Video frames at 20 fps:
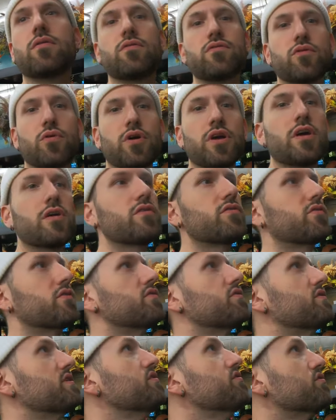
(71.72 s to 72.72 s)
So here's the
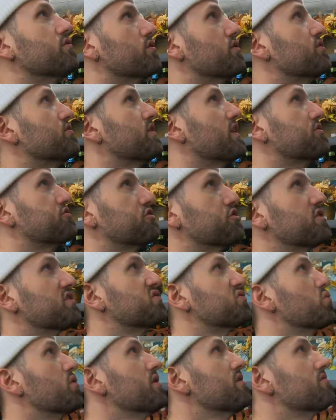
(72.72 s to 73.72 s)
seasonal section, at
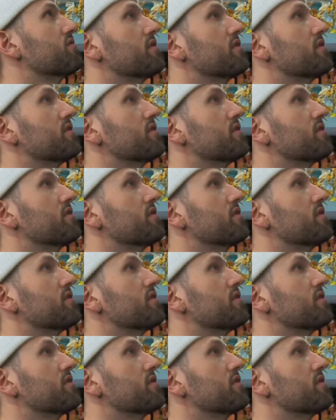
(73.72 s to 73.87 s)
least one of